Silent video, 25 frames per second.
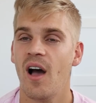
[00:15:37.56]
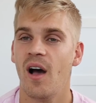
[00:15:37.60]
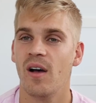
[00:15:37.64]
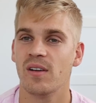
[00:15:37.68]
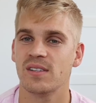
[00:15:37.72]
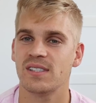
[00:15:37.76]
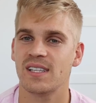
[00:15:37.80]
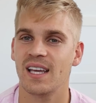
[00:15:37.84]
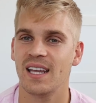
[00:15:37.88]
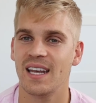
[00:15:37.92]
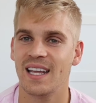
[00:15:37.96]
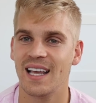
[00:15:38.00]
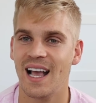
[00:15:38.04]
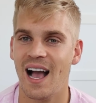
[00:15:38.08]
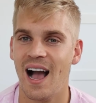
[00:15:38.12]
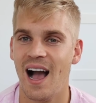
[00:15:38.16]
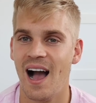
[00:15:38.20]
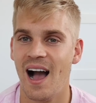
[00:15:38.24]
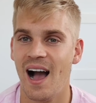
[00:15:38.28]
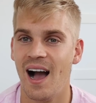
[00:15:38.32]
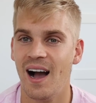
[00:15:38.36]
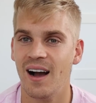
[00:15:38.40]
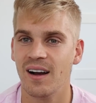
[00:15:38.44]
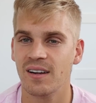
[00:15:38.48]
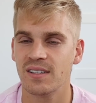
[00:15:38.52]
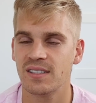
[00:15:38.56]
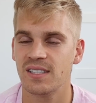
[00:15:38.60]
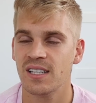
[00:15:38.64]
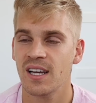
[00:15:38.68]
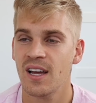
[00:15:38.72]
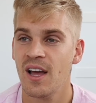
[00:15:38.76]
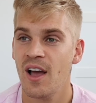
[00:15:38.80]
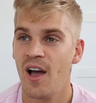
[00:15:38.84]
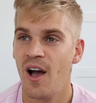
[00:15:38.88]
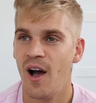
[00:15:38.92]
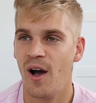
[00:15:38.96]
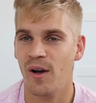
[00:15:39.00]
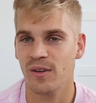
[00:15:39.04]
I was getting hugged,
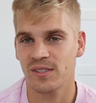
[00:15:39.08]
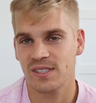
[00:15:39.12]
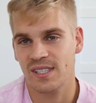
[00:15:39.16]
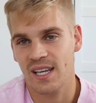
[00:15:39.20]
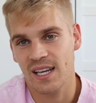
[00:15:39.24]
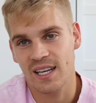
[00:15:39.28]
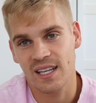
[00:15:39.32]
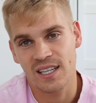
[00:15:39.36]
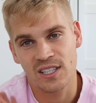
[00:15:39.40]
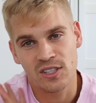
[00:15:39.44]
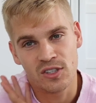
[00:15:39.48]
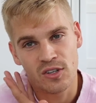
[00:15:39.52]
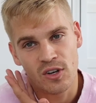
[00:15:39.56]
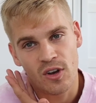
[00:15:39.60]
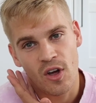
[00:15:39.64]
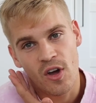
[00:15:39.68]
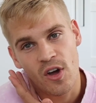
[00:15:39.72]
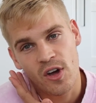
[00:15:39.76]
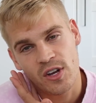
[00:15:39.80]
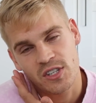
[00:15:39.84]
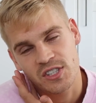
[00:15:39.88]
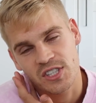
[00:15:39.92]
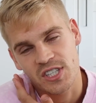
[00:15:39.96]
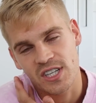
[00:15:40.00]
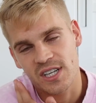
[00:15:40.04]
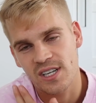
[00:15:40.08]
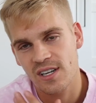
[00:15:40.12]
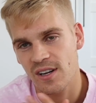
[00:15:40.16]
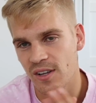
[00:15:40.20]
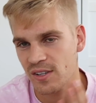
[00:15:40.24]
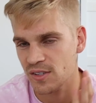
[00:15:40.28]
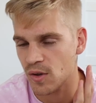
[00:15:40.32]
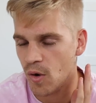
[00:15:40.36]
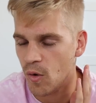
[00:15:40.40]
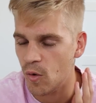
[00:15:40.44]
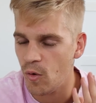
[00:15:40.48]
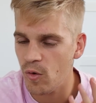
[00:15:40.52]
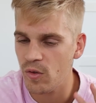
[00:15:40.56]
I was getting nurtured,
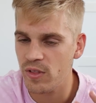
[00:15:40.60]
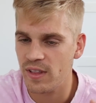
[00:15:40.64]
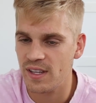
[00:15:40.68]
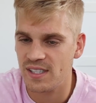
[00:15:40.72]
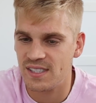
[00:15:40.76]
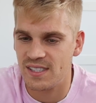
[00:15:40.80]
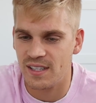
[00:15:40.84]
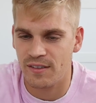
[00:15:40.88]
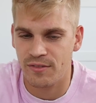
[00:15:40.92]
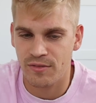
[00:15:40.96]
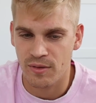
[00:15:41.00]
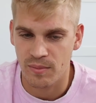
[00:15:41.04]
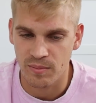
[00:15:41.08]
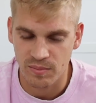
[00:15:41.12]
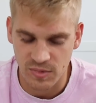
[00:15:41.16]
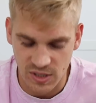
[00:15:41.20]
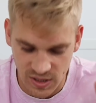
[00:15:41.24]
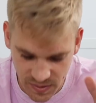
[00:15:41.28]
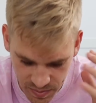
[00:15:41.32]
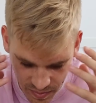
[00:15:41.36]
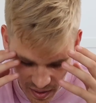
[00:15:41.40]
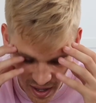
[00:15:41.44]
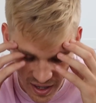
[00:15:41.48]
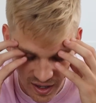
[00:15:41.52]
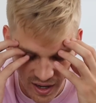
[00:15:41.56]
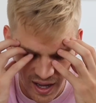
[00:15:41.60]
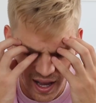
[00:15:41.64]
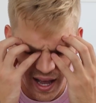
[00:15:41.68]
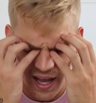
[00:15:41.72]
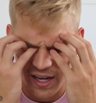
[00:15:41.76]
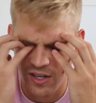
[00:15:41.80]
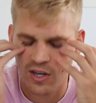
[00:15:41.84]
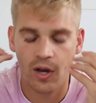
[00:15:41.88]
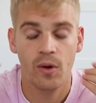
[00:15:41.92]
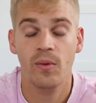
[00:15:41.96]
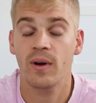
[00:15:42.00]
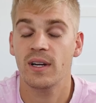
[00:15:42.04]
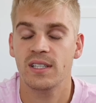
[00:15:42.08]
all this stuff and I
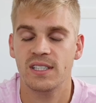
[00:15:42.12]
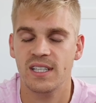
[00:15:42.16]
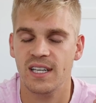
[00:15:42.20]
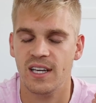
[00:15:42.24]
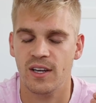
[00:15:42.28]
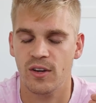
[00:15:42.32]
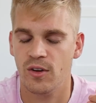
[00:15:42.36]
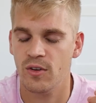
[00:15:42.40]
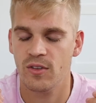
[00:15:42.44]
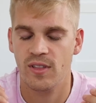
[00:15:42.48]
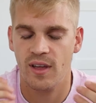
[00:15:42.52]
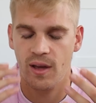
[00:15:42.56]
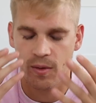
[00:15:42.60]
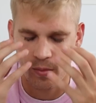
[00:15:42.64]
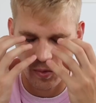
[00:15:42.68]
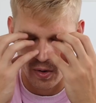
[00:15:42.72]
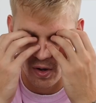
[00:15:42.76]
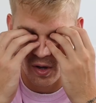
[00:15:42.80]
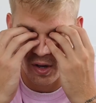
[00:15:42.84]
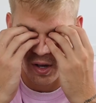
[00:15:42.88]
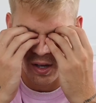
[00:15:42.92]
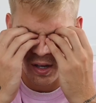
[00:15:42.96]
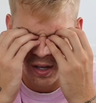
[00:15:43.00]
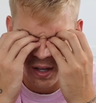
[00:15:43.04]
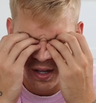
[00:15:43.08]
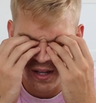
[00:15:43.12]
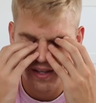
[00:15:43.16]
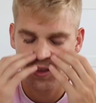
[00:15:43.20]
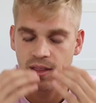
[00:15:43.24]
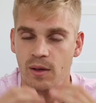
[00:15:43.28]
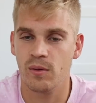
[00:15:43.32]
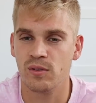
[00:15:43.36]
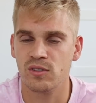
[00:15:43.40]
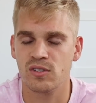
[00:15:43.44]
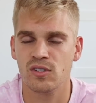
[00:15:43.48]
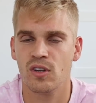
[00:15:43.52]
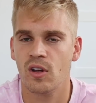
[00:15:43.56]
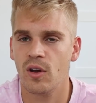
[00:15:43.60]
had no idea who they were.
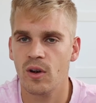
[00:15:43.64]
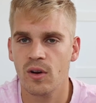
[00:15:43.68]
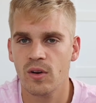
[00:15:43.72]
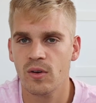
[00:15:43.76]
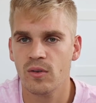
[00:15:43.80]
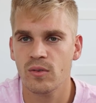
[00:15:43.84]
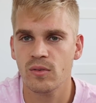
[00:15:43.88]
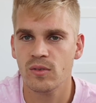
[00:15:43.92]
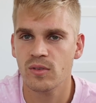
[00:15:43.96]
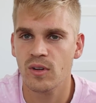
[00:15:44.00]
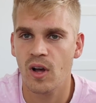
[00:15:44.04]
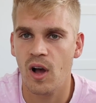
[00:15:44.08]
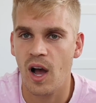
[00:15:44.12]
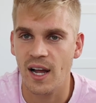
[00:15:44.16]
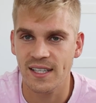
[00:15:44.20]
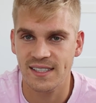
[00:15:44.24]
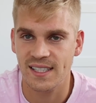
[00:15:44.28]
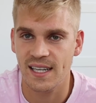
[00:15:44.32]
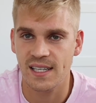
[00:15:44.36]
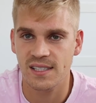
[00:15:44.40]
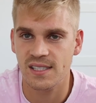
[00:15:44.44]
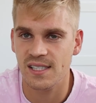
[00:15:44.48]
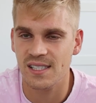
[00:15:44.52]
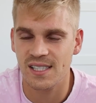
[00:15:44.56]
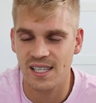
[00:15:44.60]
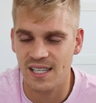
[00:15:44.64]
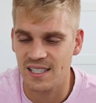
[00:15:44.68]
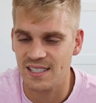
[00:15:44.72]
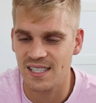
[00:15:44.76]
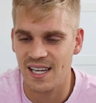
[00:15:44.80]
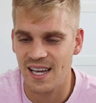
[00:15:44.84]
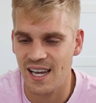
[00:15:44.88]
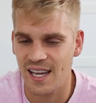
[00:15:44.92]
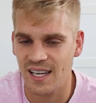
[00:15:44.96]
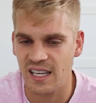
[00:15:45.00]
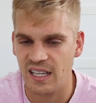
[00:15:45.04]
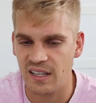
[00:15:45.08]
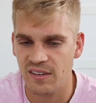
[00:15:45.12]
There was no identity
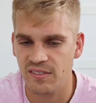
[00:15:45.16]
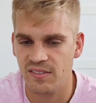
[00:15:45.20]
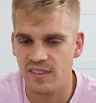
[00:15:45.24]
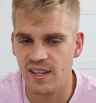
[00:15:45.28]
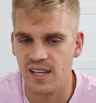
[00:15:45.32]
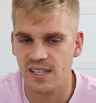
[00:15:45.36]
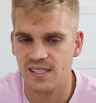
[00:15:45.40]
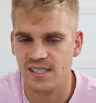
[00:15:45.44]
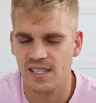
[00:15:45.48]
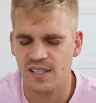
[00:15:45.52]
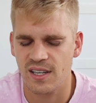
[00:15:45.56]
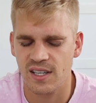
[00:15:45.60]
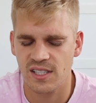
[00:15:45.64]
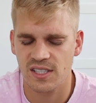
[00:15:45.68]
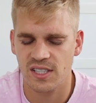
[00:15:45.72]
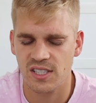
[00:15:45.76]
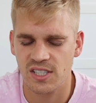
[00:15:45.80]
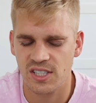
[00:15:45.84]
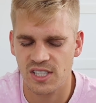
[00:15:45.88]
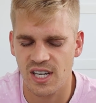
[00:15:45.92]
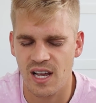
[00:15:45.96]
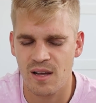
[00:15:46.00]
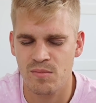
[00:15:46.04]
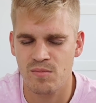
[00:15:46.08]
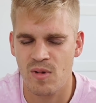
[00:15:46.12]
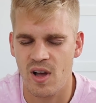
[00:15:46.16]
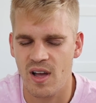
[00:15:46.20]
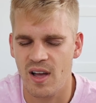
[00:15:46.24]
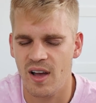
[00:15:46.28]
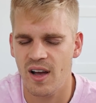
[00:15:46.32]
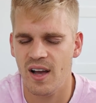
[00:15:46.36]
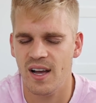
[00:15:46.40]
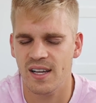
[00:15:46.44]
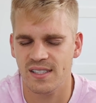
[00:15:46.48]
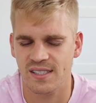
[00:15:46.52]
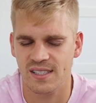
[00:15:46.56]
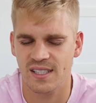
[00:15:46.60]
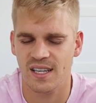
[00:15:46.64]
to any of this, and I just shut my
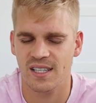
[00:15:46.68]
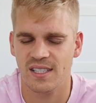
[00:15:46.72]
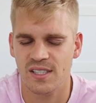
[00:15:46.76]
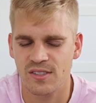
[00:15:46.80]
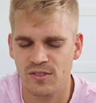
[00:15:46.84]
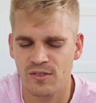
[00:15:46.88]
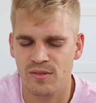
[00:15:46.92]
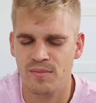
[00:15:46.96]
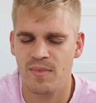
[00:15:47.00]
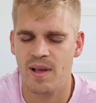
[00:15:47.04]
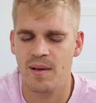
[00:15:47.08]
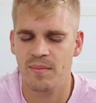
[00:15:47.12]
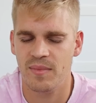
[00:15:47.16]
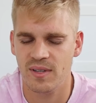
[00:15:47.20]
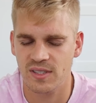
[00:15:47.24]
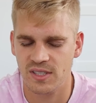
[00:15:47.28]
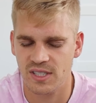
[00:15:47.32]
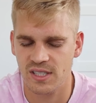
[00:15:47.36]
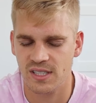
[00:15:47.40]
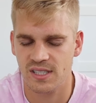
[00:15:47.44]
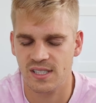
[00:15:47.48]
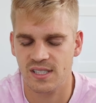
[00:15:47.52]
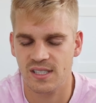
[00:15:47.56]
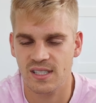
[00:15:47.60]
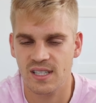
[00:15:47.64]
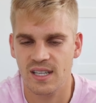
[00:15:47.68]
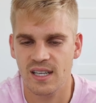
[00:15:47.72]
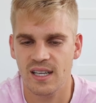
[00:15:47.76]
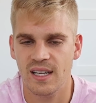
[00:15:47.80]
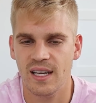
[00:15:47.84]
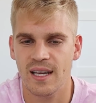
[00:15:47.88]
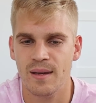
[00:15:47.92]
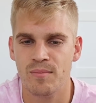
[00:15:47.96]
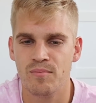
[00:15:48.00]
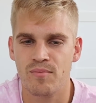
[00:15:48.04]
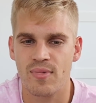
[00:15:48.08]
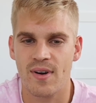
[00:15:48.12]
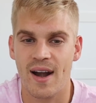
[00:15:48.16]
eyes, and I just remember just
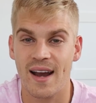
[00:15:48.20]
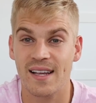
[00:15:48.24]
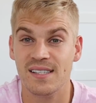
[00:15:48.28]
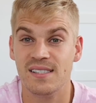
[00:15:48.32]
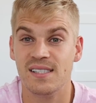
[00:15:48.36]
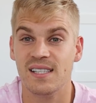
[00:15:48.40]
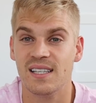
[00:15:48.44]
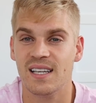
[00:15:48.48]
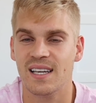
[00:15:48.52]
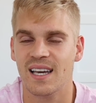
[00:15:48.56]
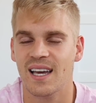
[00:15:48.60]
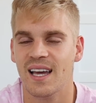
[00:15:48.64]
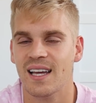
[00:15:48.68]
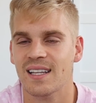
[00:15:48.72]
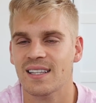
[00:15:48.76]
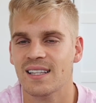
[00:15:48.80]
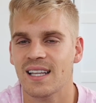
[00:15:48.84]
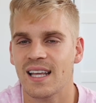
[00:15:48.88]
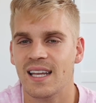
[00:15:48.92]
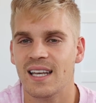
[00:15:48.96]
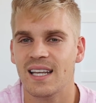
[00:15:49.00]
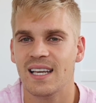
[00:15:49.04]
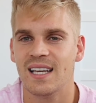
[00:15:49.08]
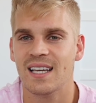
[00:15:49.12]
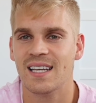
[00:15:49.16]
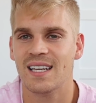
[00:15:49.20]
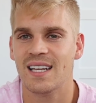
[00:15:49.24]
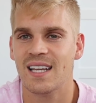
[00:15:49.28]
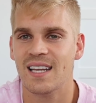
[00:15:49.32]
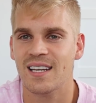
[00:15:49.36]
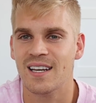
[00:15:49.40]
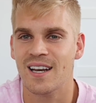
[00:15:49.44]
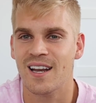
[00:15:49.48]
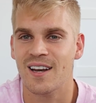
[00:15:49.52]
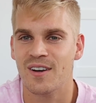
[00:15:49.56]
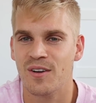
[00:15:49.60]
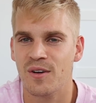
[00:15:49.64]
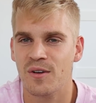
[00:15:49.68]
embracing it and letting it
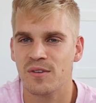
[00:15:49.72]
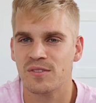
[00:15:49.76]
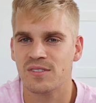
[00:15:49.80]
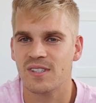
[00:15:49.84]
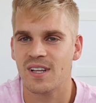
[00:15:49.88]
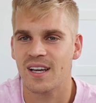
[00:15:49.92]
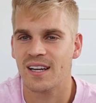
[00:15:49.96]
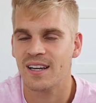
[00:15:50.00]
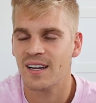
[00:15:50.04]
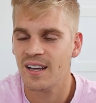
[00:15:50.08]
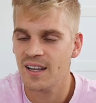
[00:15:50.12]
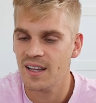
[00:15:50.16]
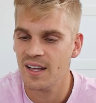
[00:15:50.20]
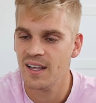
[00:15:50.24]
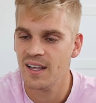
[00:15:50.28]
in. And I was like,